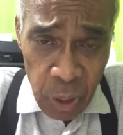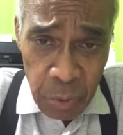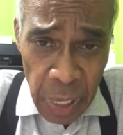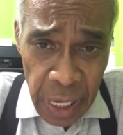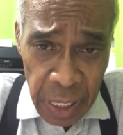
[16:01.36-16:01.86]
or
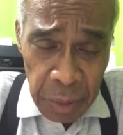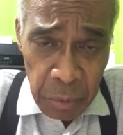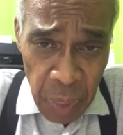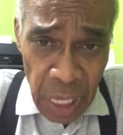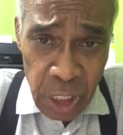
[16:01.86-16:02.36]
my
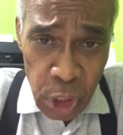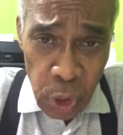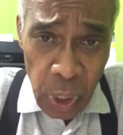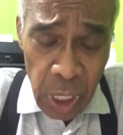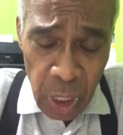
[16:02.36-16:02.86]
blood
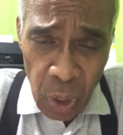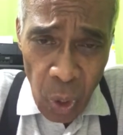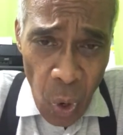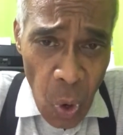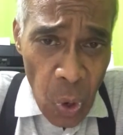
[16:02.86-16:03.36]
sugar
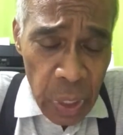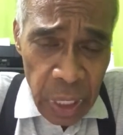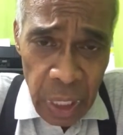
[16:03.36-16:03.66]
go